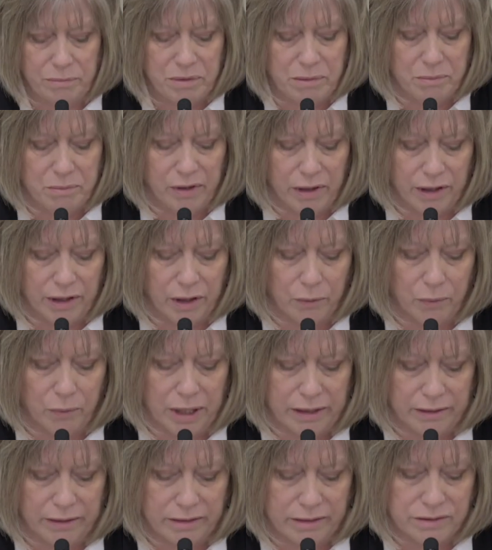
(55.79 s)
people on our
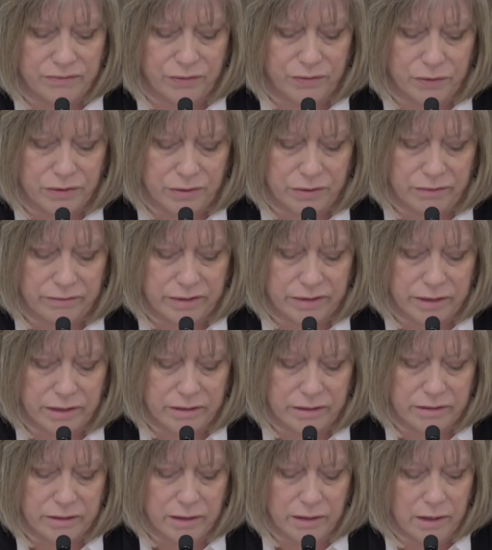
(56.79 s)
wait list for
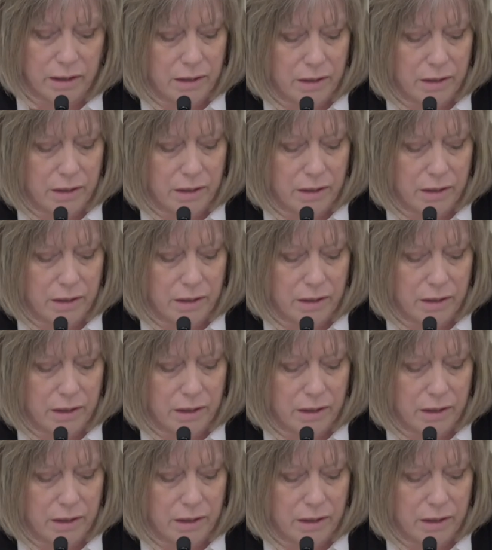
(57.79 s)
services,